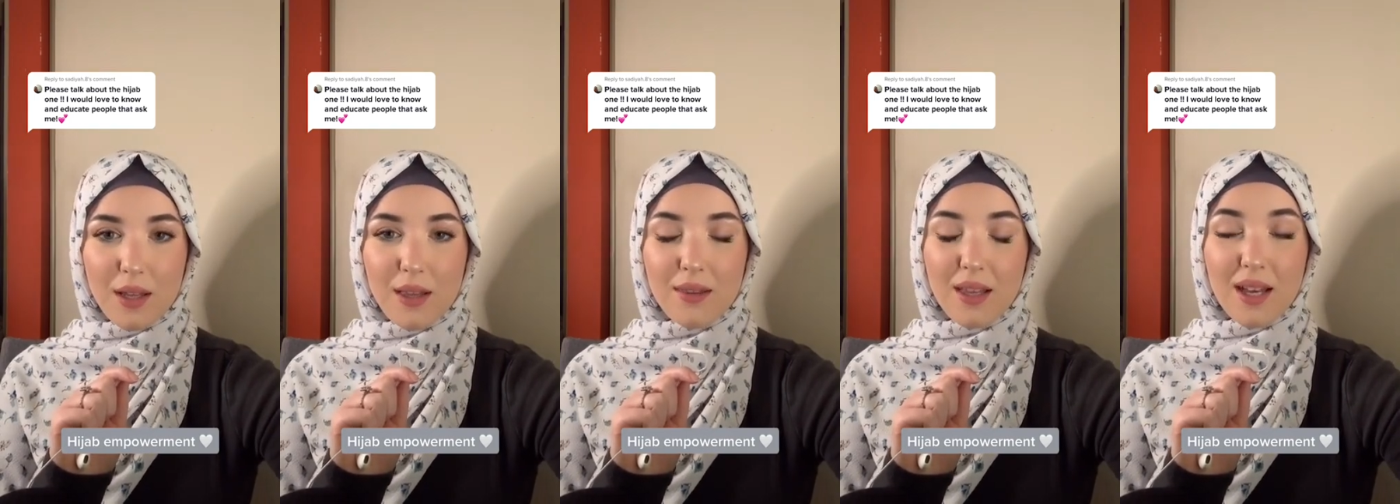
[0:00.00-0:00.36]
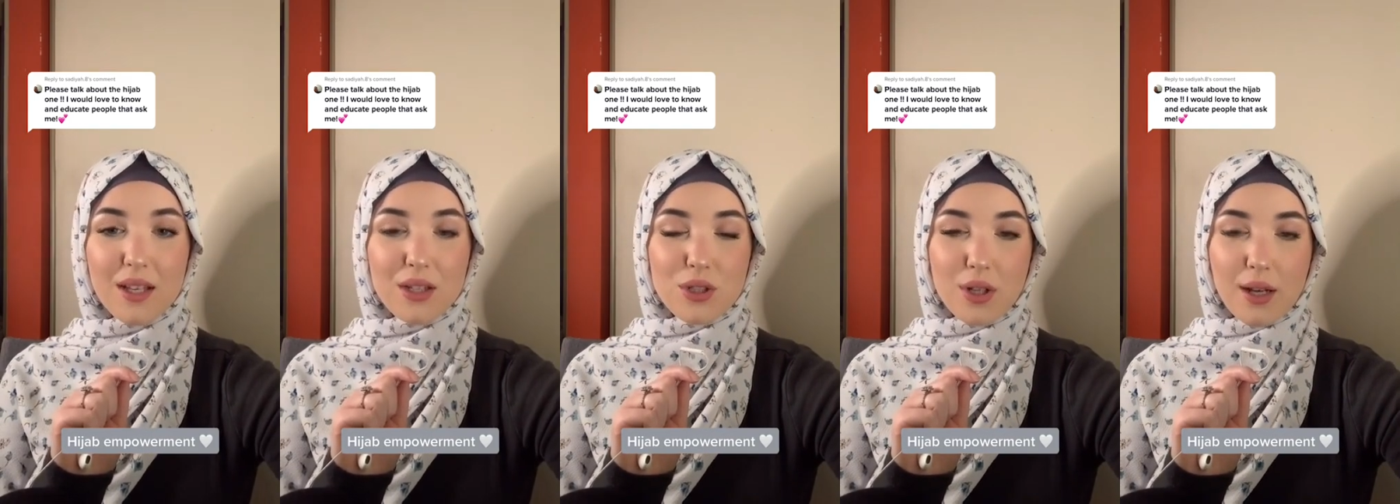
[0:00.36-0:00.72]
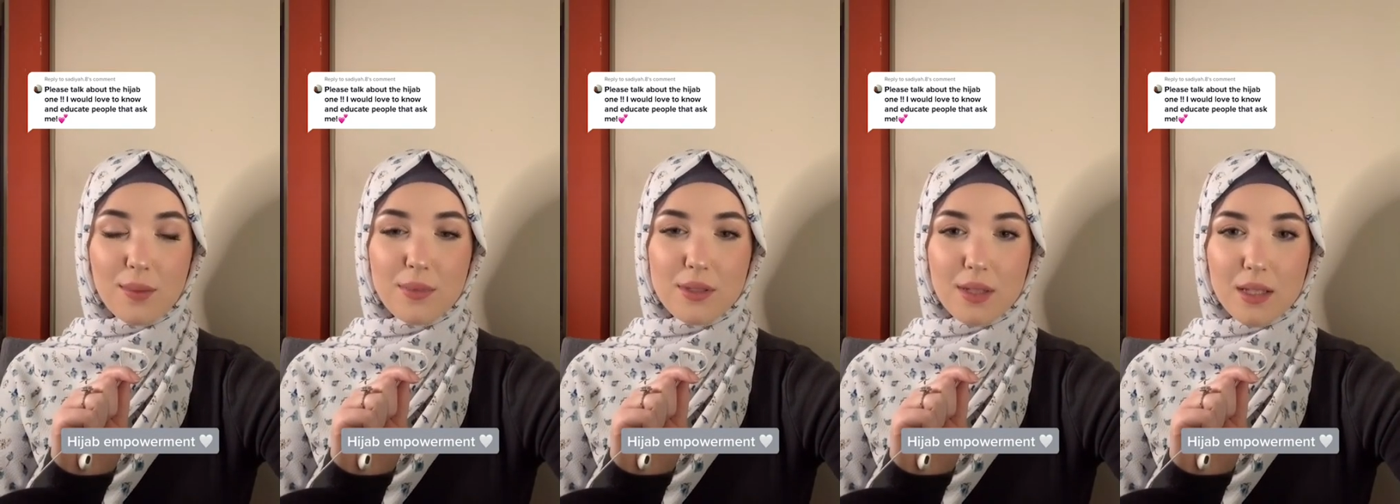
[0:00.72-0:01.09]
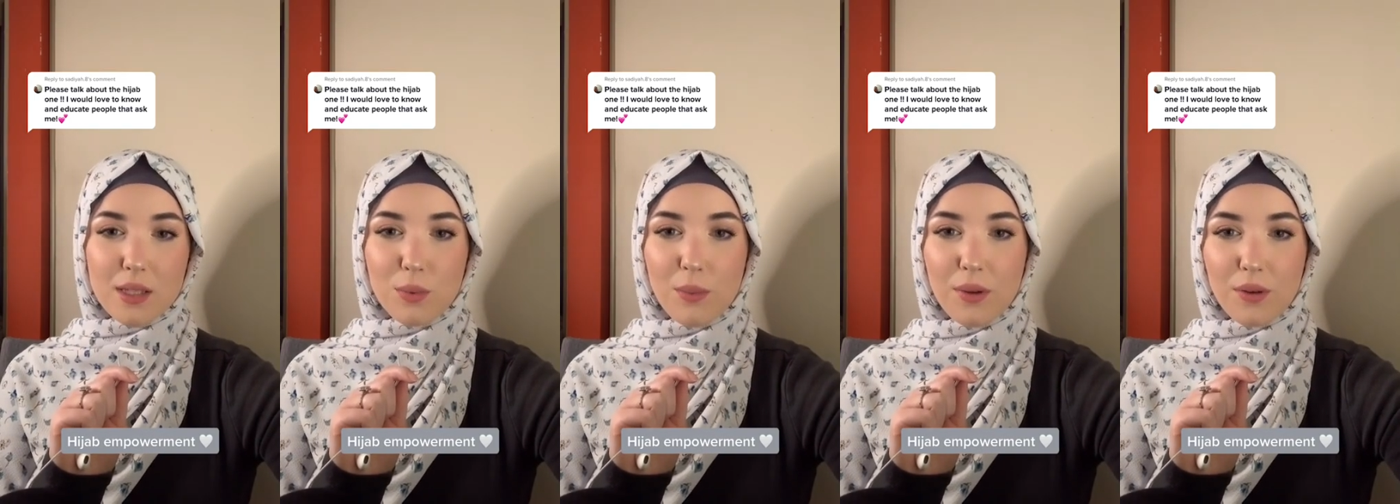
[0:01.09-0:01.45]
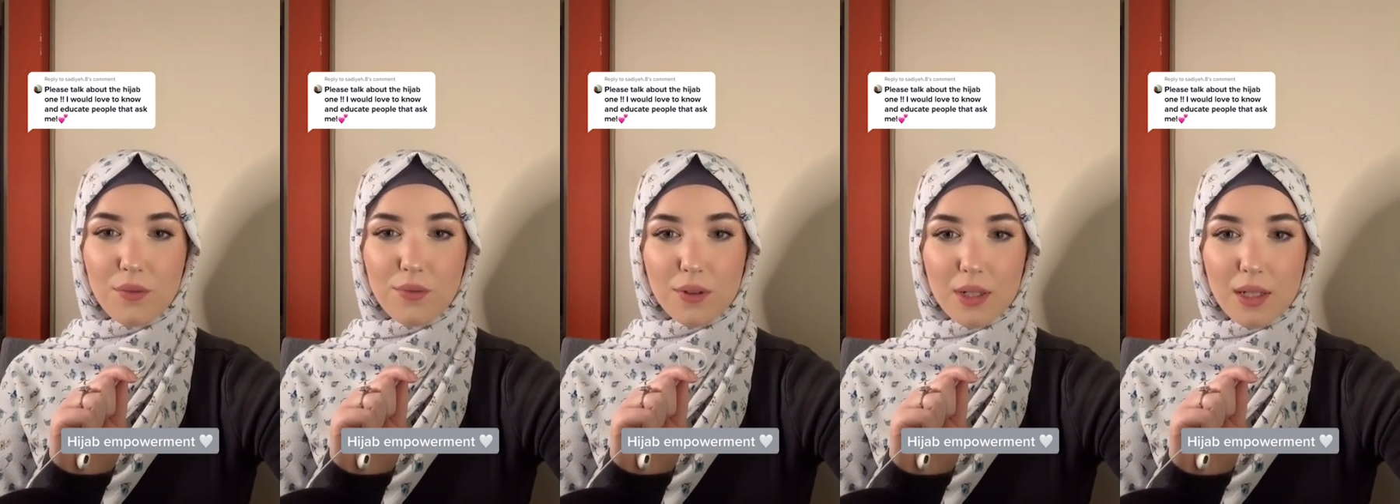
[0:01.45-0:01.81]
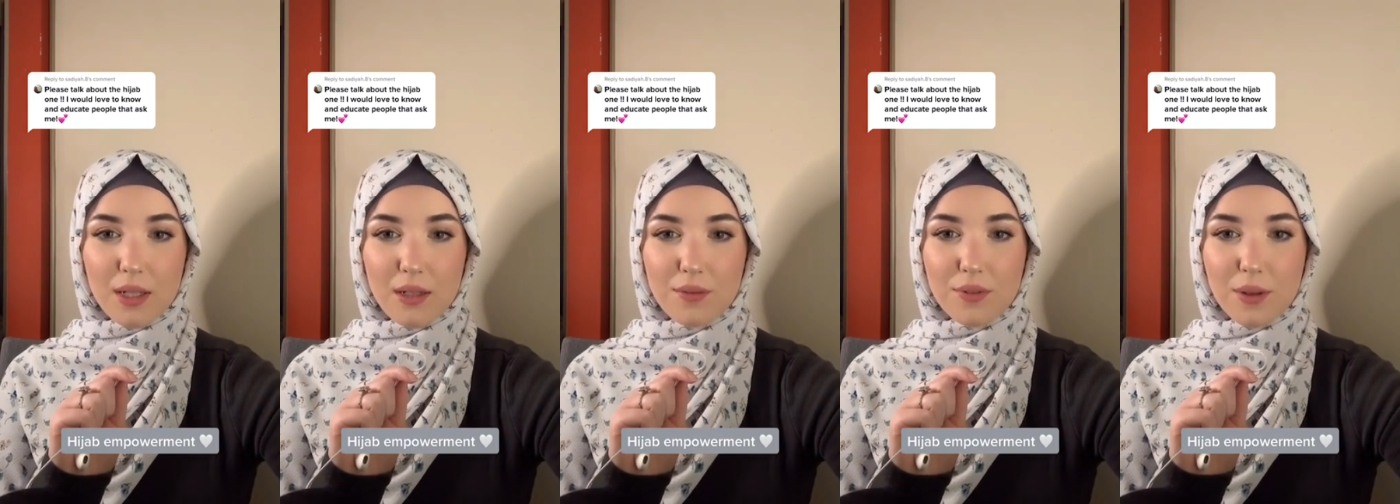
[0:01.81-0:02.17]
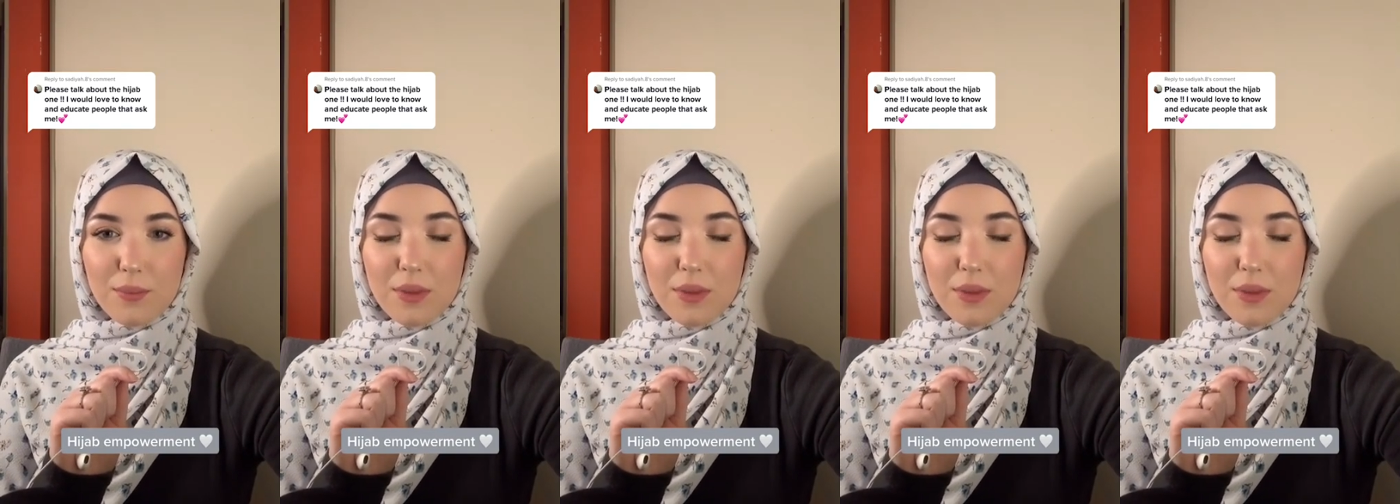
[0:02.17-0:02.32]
that hijab sets women free from